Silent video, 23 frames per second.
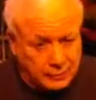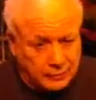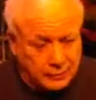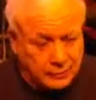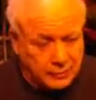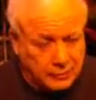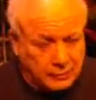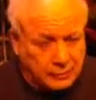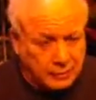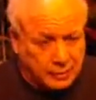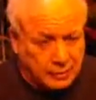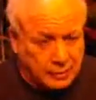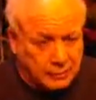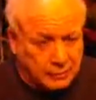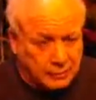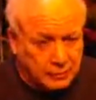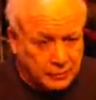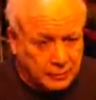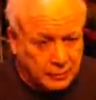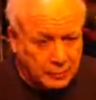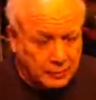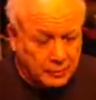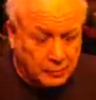and
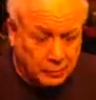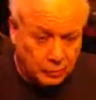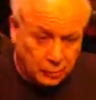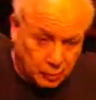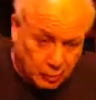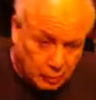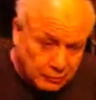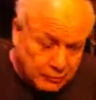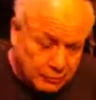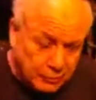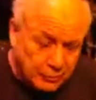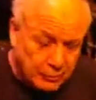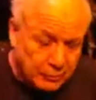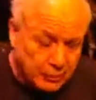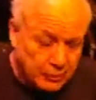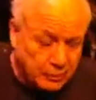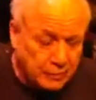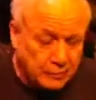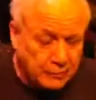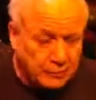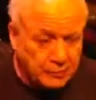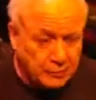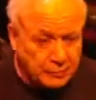sometimes I am lawful
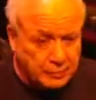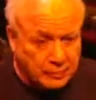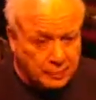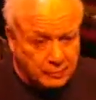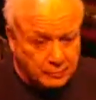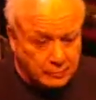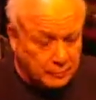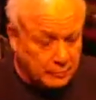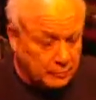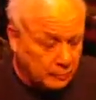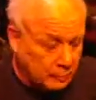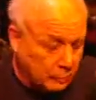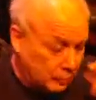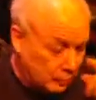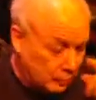good, and sometimes I'm